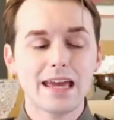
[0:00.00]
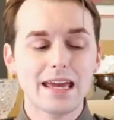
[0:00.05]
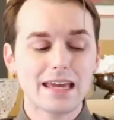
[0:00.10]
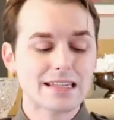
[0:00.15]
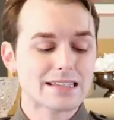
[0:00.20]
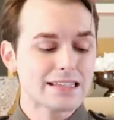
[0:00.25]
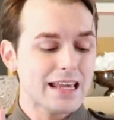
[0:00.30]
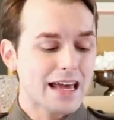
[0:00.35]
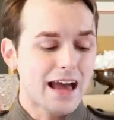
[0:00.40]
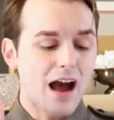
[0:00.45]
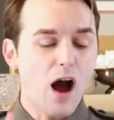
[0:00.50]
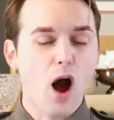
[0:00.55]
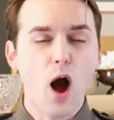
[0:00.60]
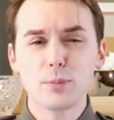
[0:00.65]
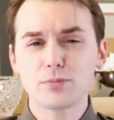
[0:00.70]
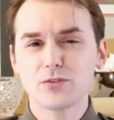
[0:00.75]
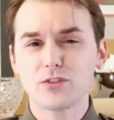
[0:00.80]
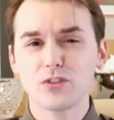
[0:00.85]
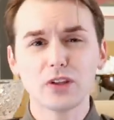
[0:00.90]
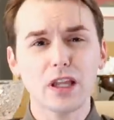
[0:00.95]
is is
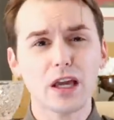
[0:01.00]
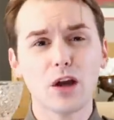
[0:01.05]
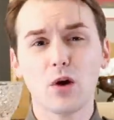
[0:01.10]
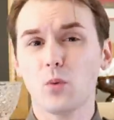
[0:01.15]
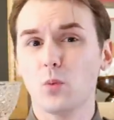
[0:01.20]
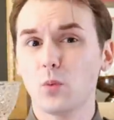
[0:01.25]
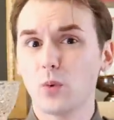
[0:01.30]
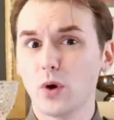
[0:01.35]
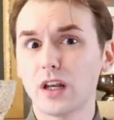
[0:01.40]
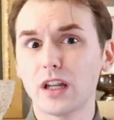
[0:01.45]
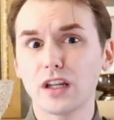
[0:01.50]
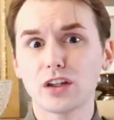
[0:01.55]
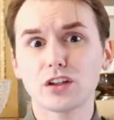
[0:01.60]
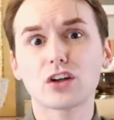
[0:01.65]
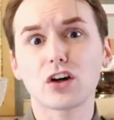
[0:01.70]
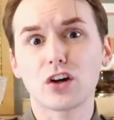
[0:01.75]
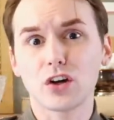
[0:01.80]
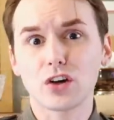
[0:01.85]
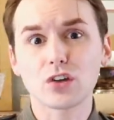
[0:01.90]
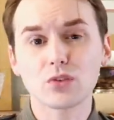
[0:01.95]
opt for like a wooden
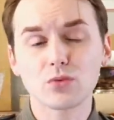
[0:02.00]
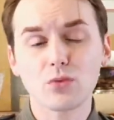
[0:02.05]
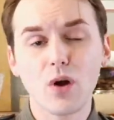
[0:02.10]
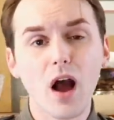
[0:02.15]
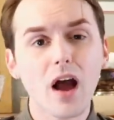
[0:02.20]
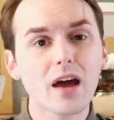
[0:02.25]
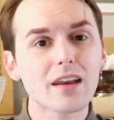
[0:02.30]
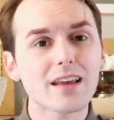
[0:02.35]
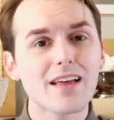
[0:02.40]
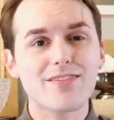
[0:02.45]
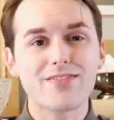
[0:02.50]
curtain rod.